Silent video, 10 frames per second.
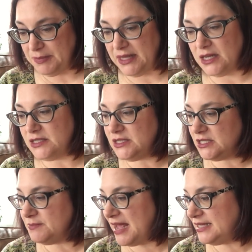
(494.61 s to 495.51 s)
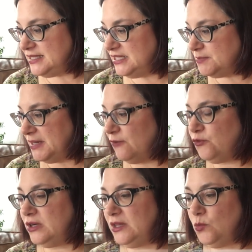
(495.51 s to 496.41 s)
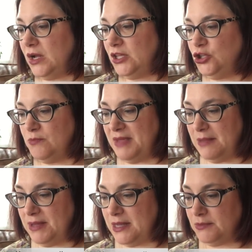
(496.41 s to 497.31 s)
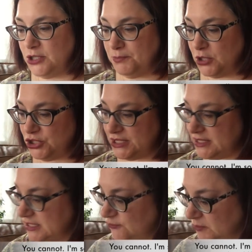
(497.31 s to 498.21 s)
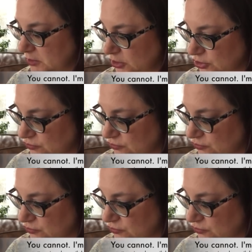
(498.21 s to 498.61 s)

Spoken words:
because this magazine's been out for a little while, you may be able to purchase this from her